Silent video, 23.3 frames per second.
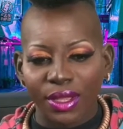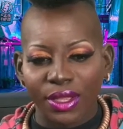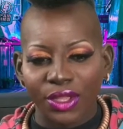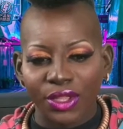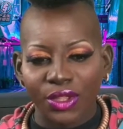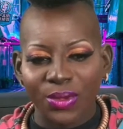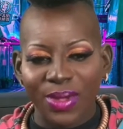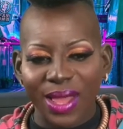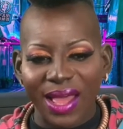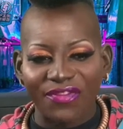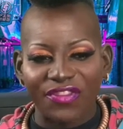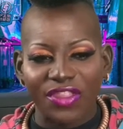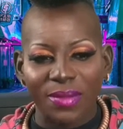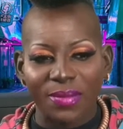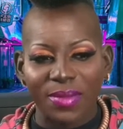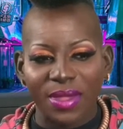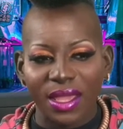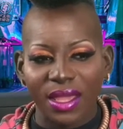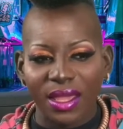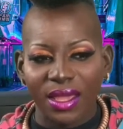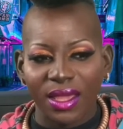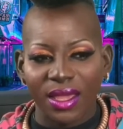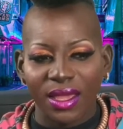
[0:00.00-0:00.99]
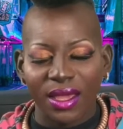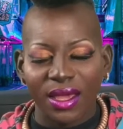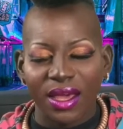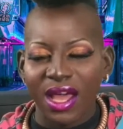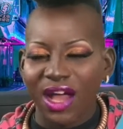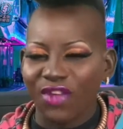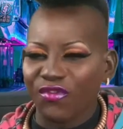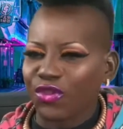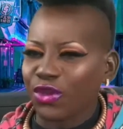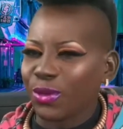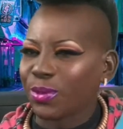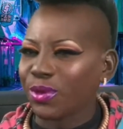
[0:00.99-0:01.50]
you have to be
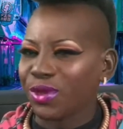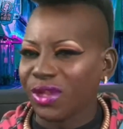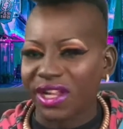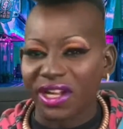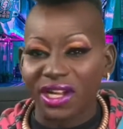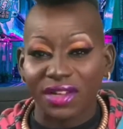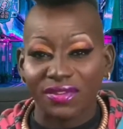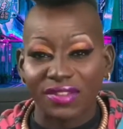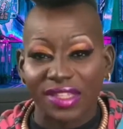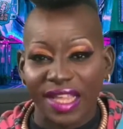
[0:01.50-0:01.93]
comfortable enough to